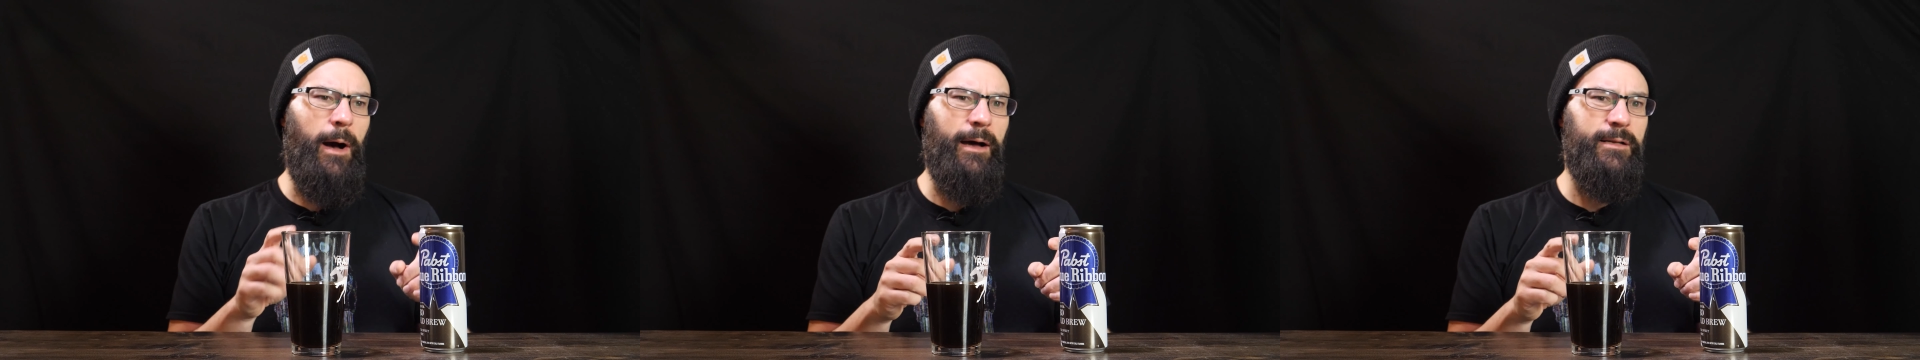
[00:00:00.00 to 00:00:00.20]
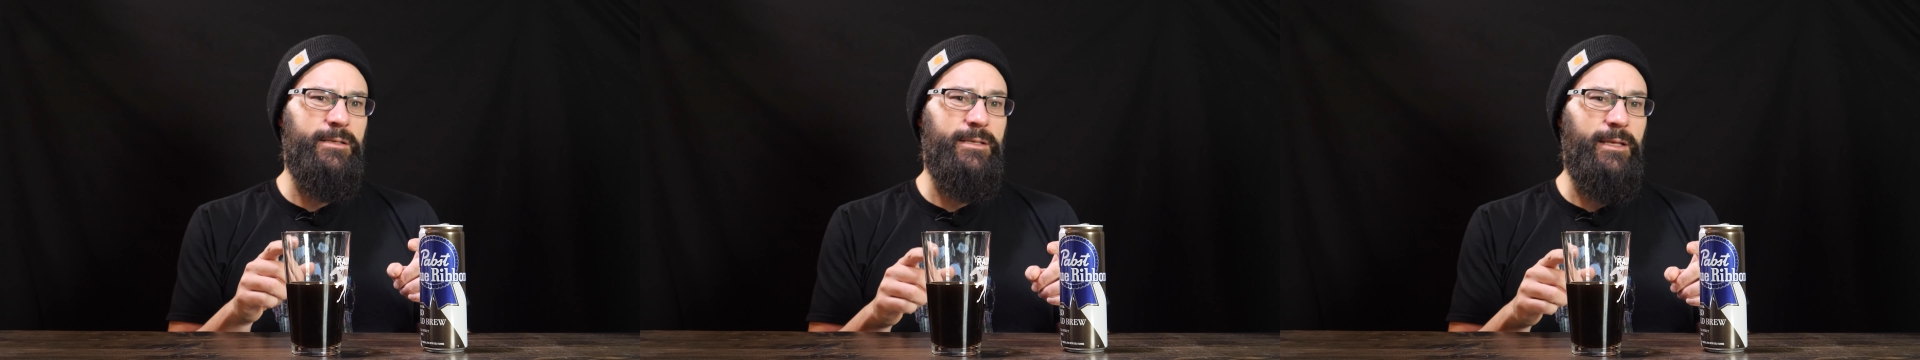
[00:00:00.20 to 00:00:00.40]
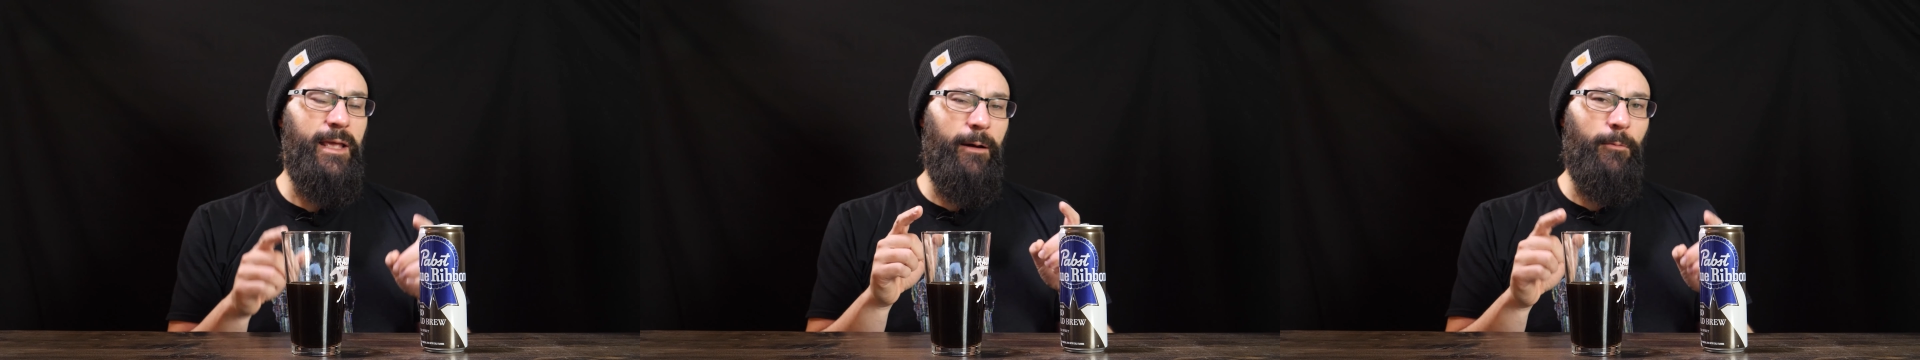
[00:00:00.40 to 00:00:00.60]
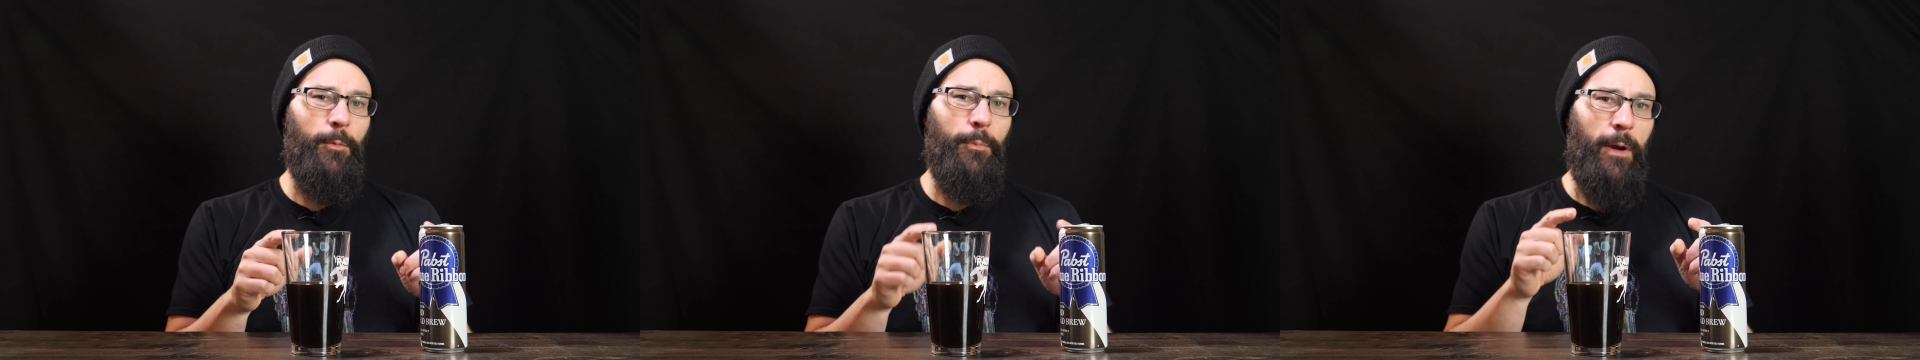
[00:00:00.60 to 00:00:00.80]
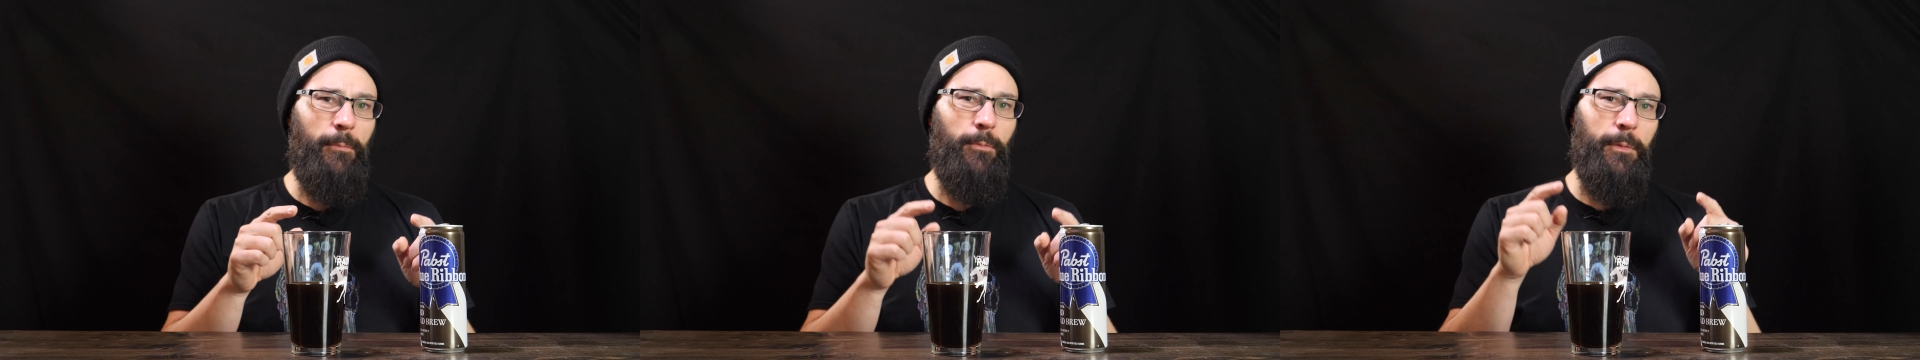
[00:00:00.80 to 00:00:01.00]
honestly, I
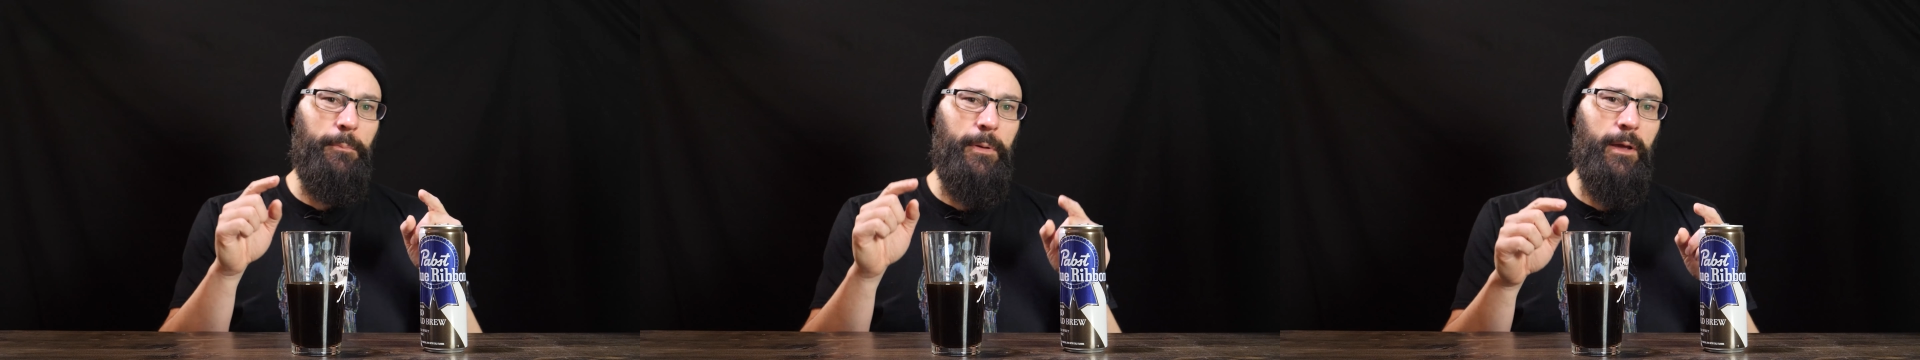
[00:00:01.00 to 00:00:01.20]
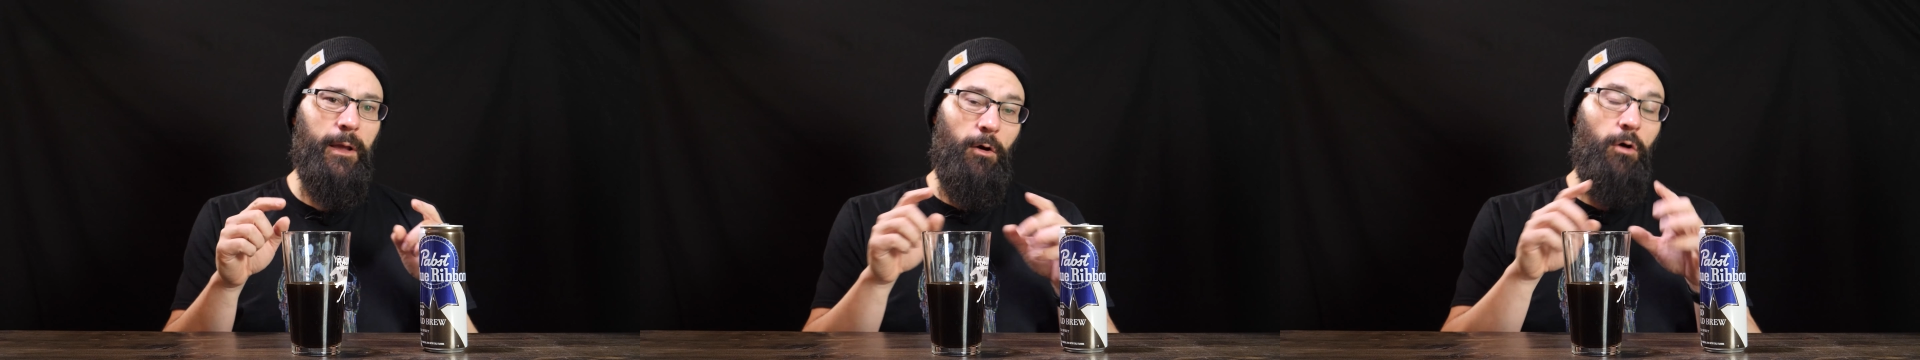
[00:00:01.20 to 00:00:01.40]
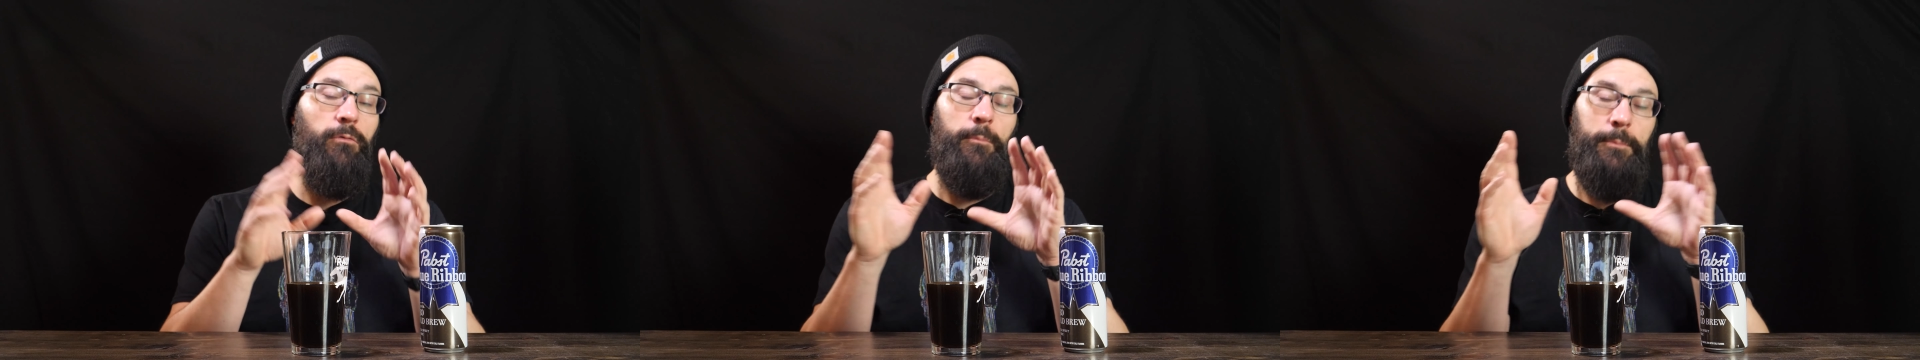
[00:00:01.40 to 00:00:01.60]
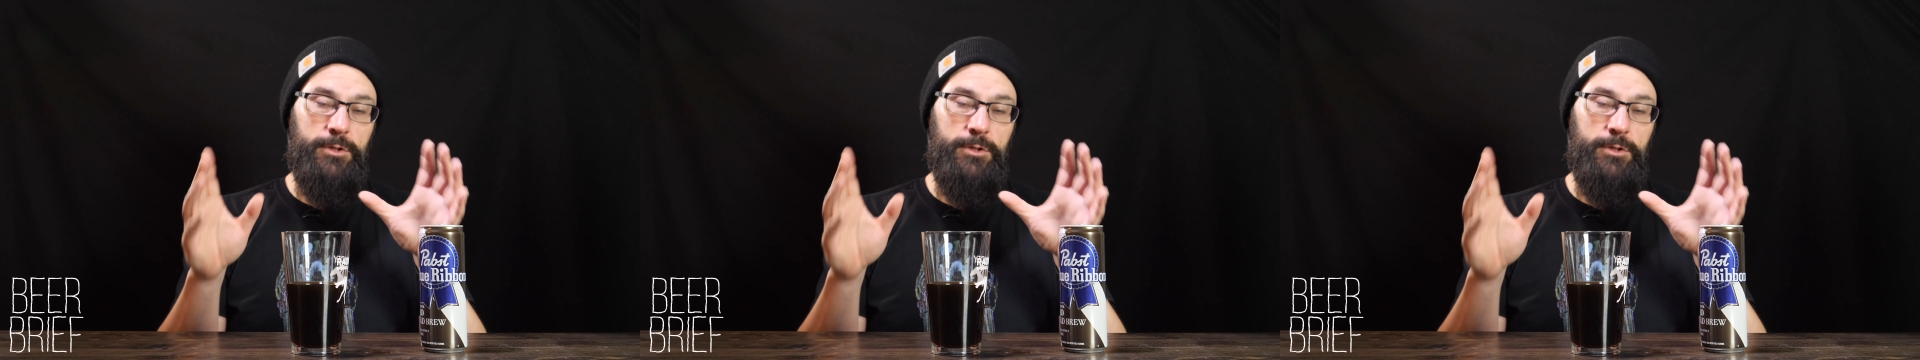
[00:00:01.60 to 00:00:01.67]
would probably pick oh,